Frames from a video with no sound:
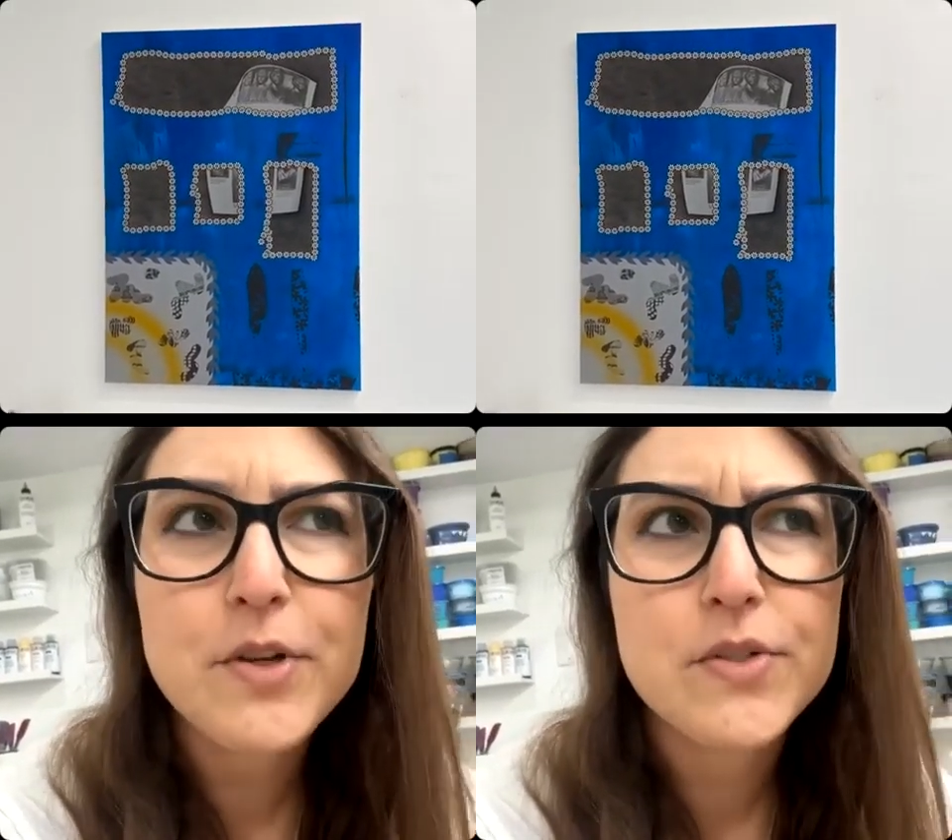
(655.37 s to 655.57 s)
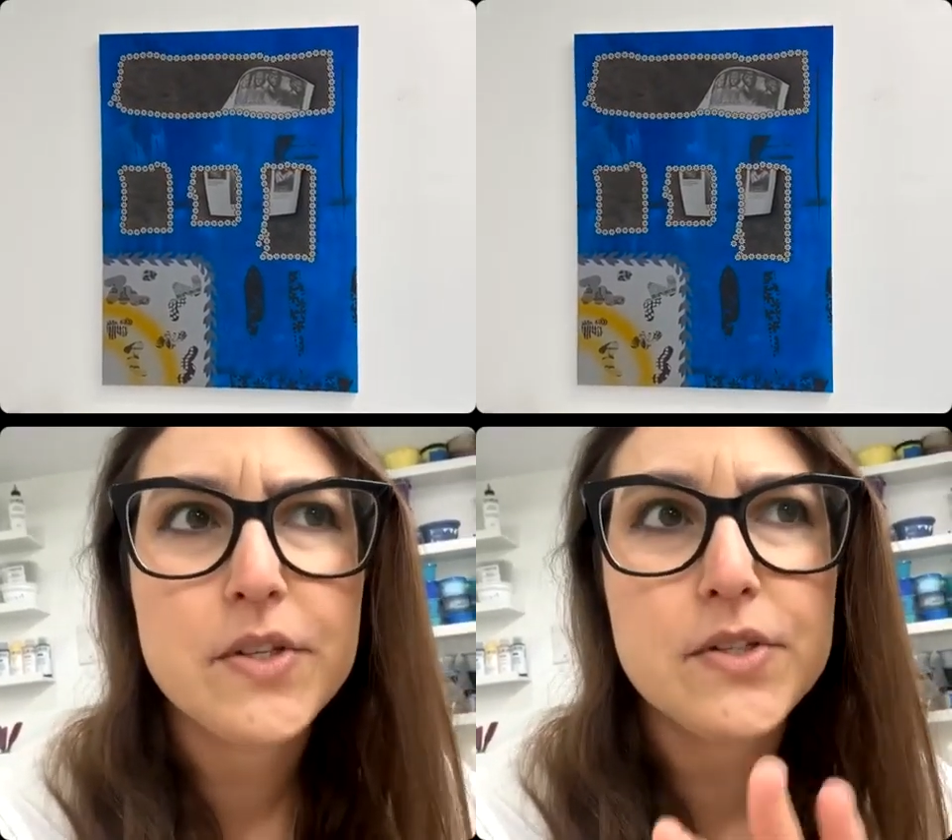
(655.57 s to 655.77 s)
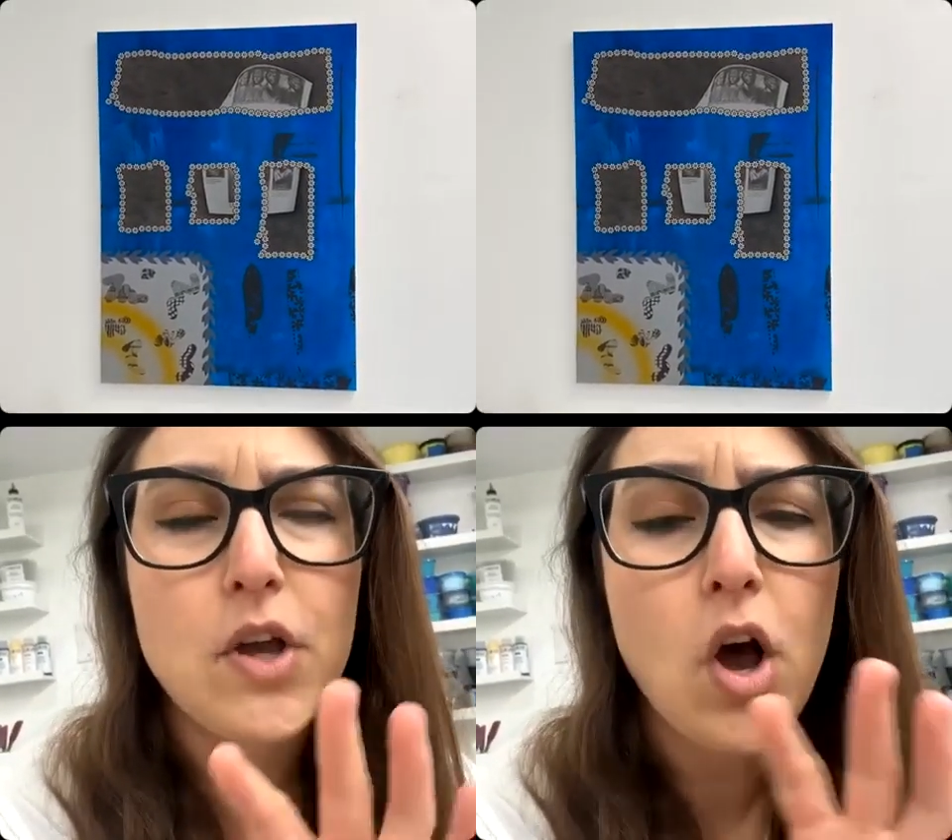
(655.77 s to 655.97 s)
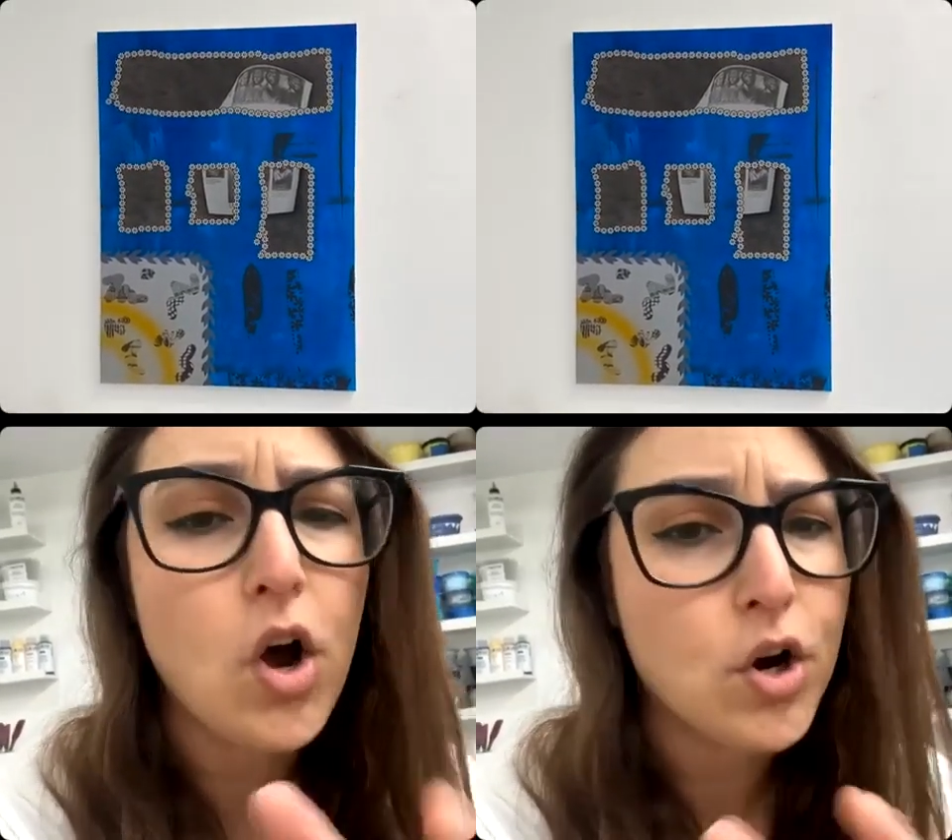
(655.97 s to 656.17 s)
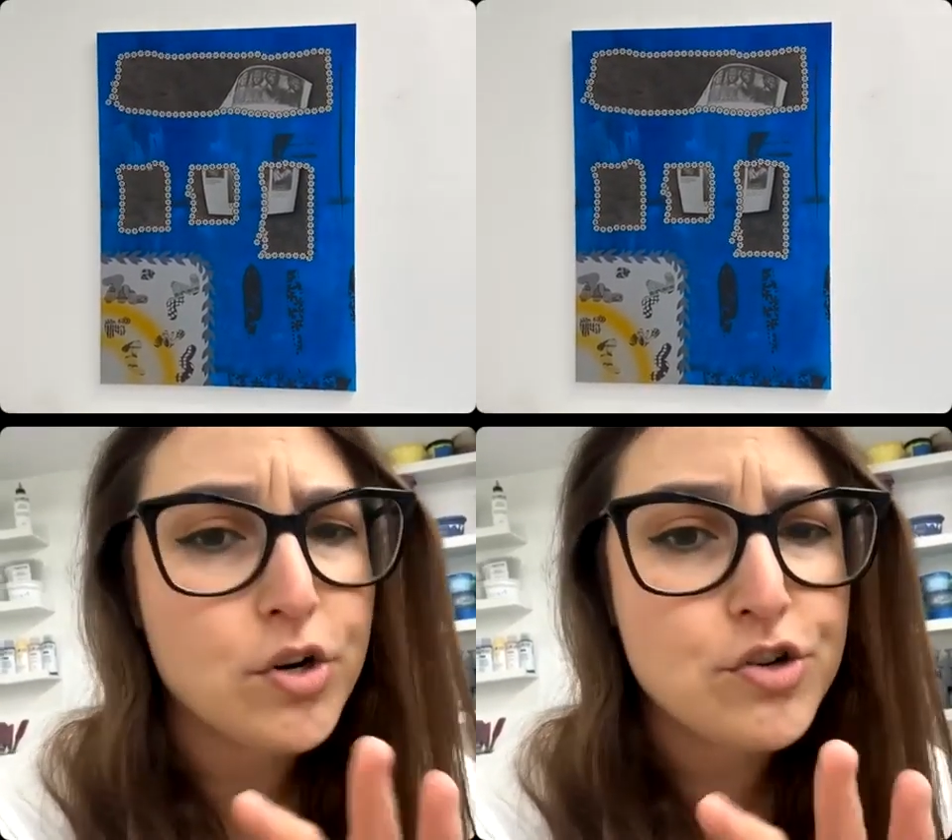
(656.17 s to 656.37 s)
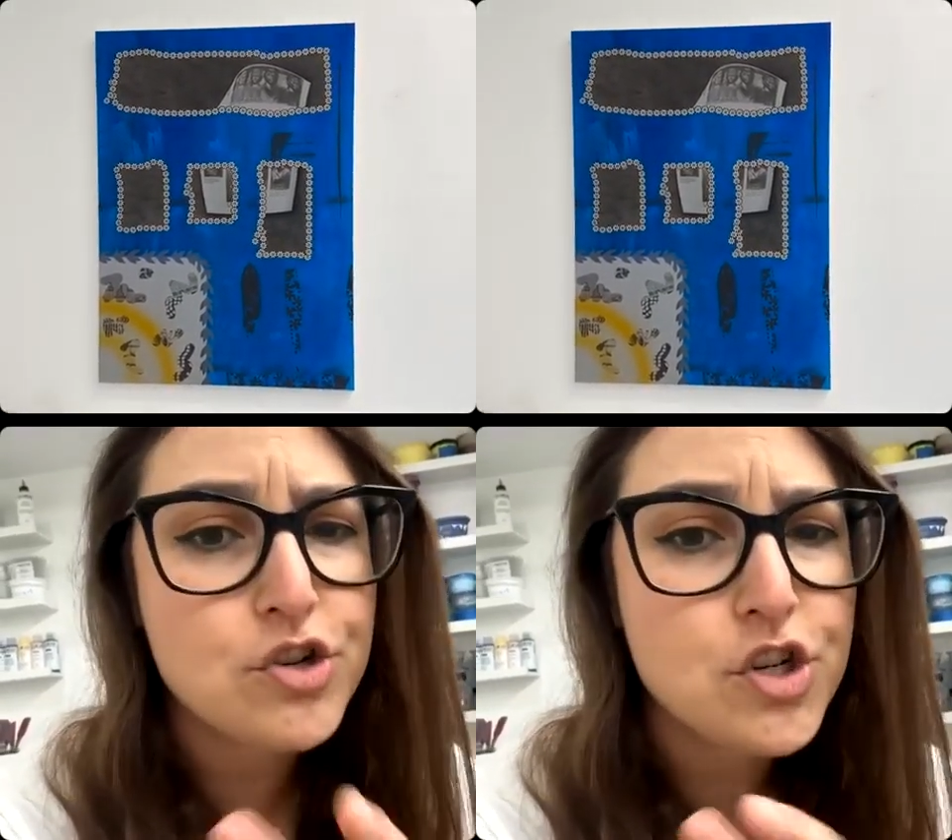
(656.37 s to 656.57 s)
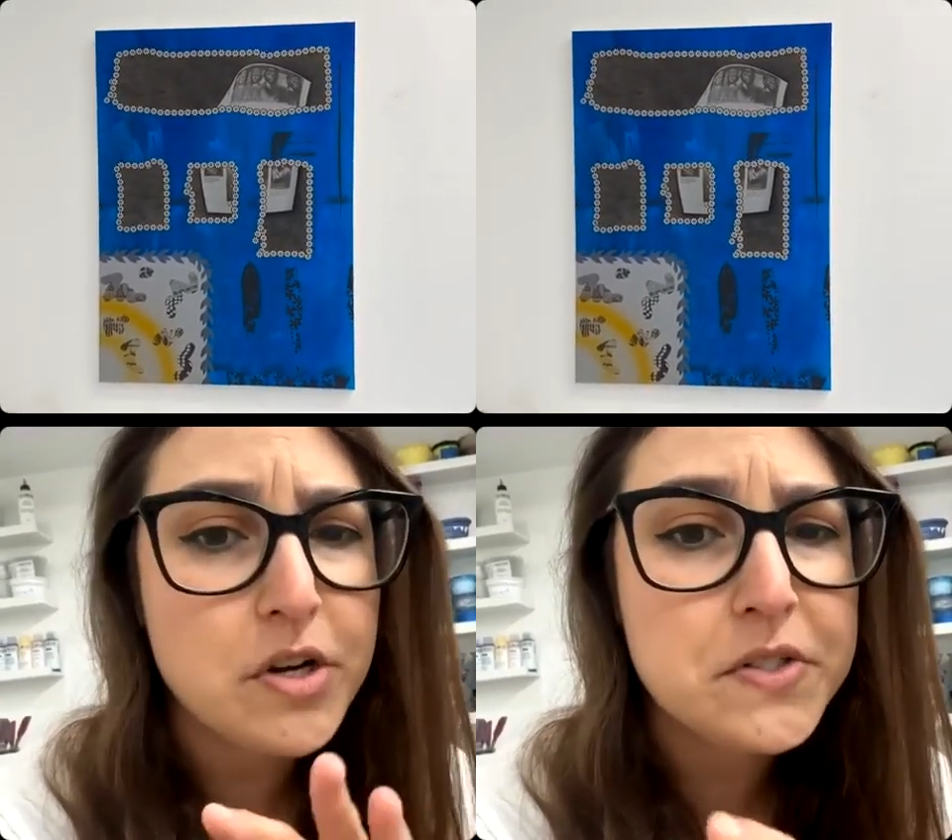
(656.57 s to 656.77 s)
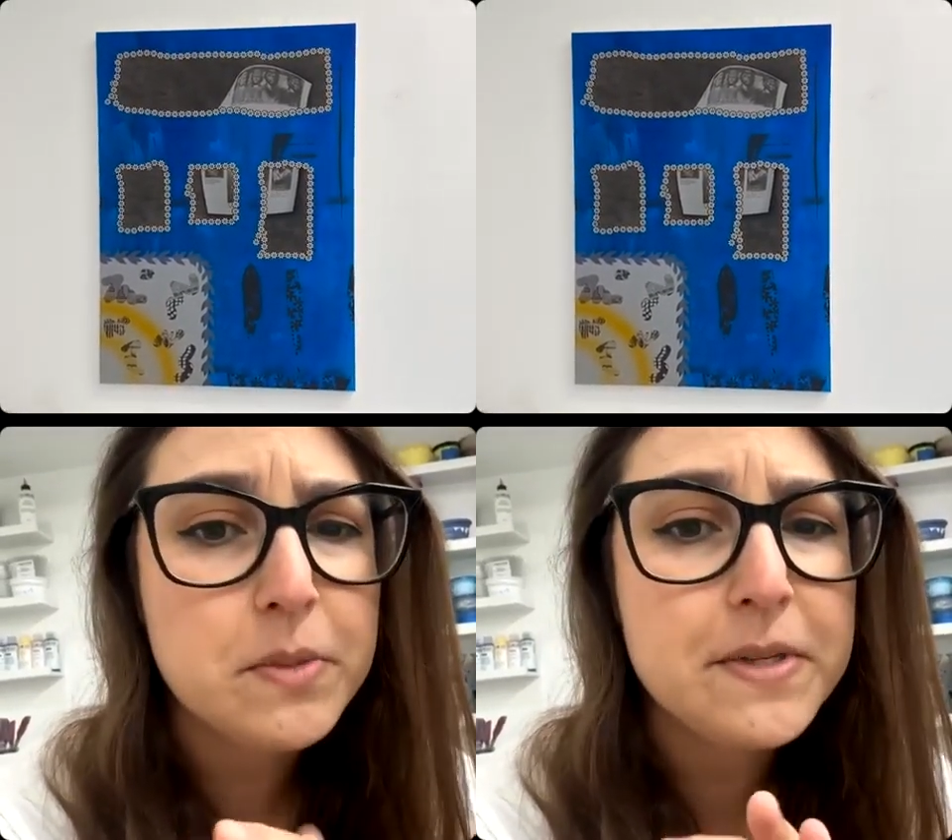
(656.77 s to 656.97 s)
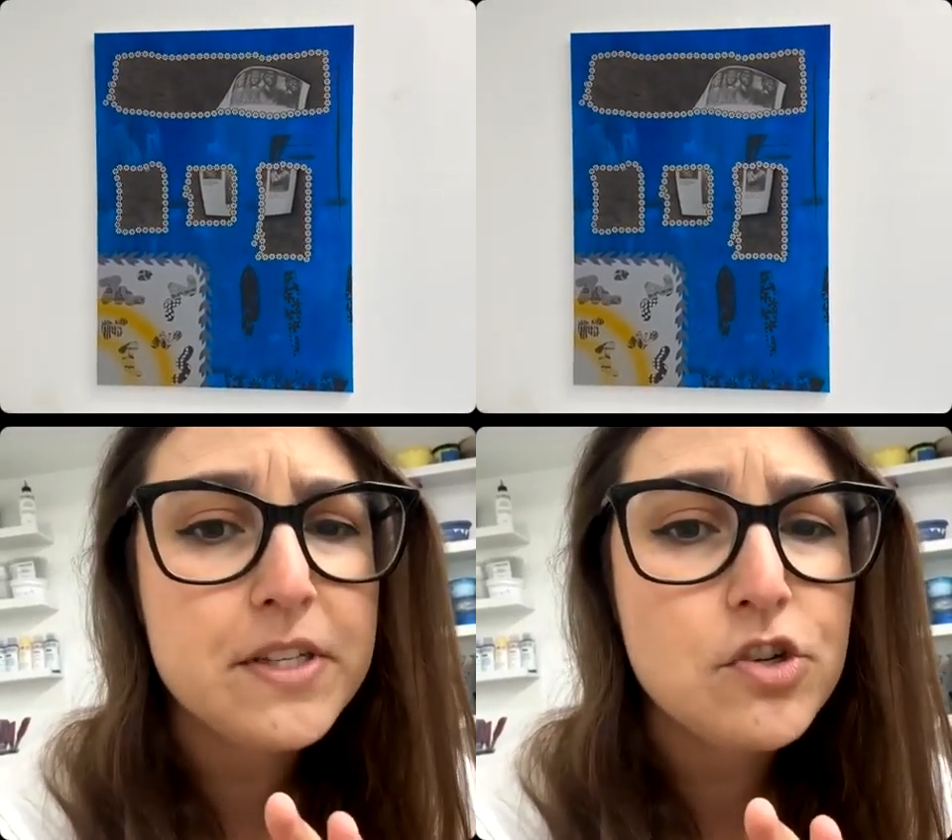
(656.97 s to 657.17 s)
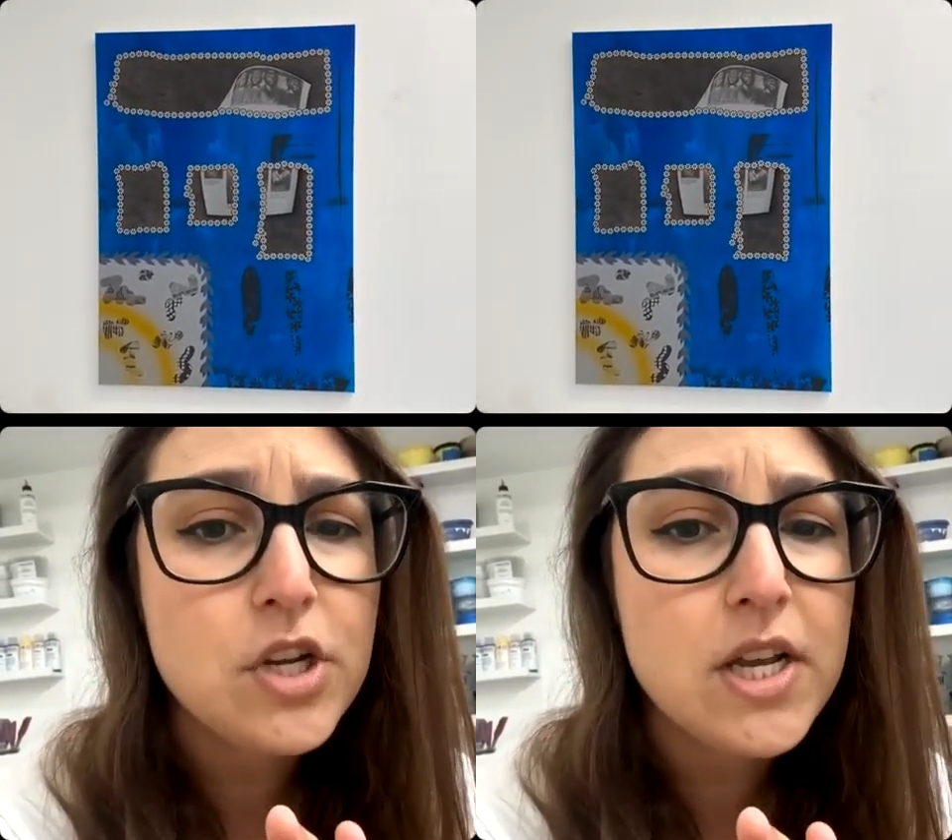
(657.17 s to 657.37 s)
There's this harsh
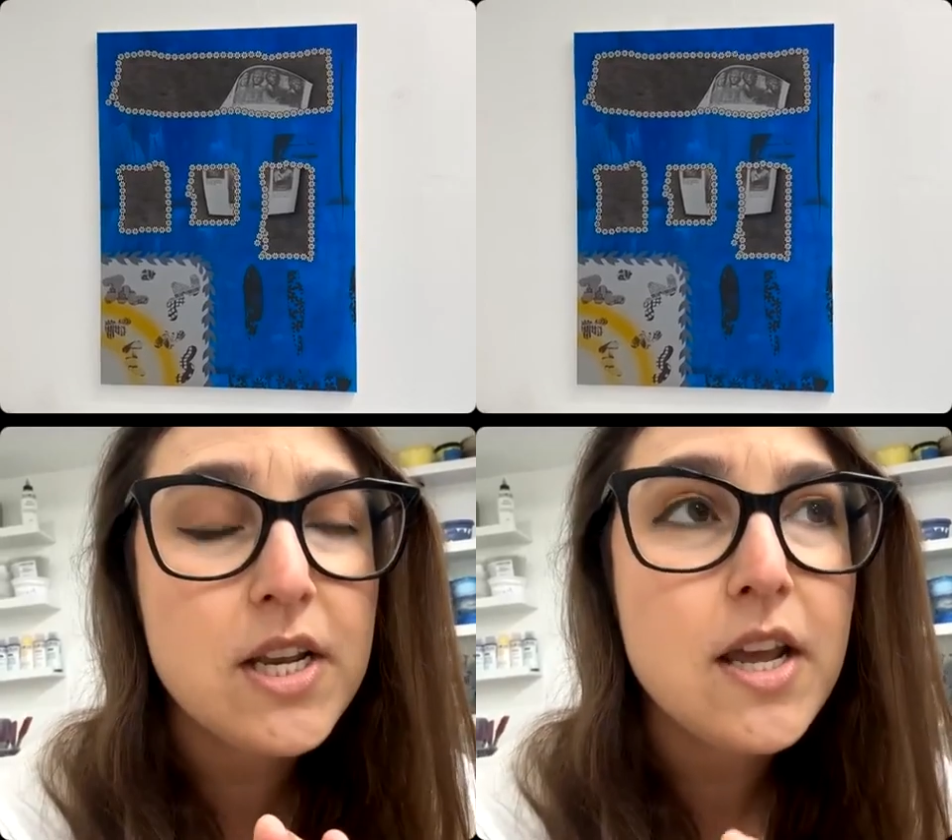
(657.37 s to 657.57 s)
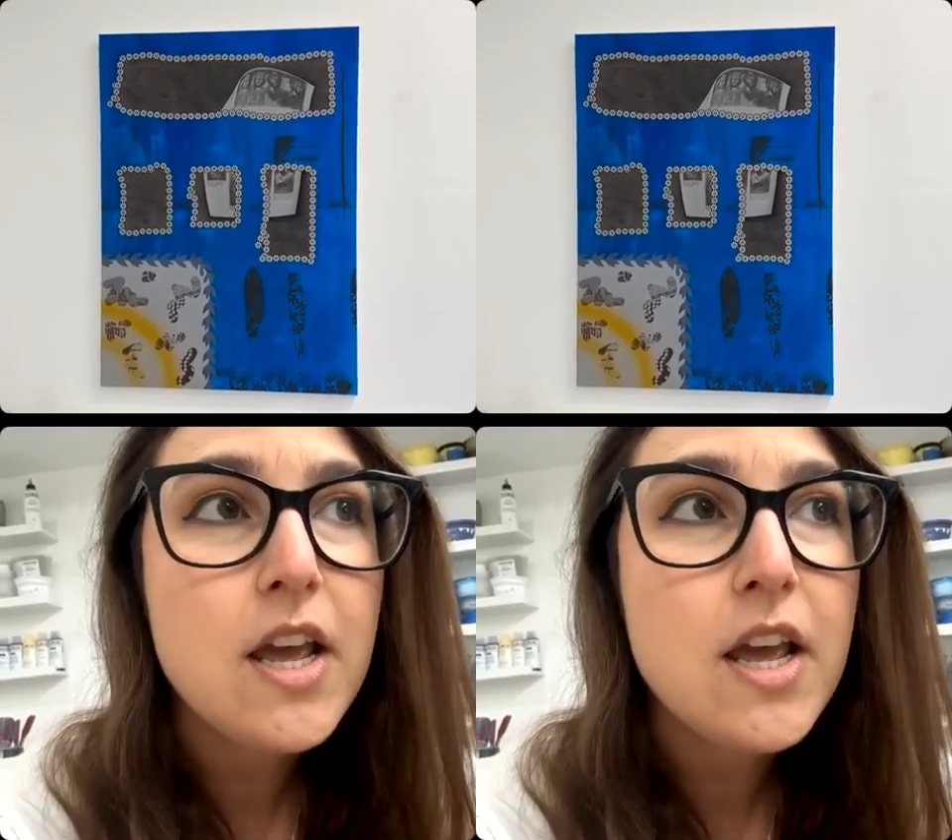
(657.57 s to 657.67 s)
juxtaposition,